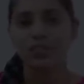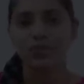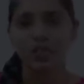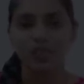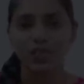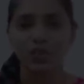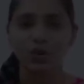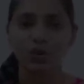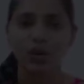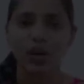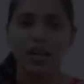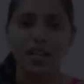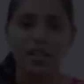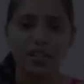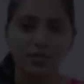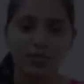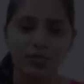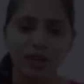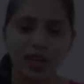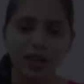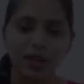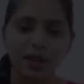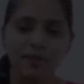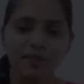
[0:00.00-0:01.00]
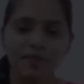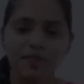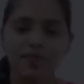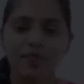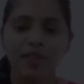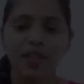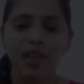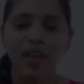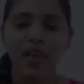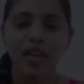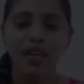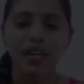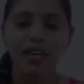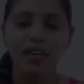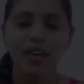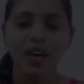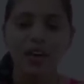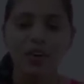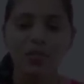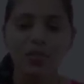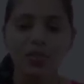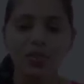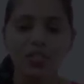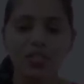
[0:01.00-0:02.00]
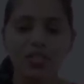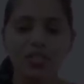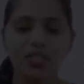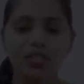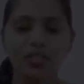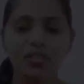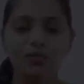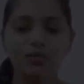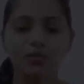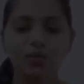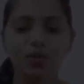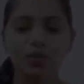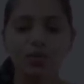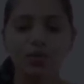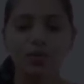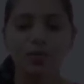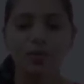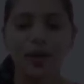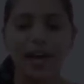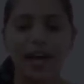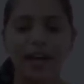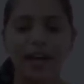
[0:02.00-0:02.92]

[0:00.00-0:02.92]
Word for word: that video as well and now we'll just move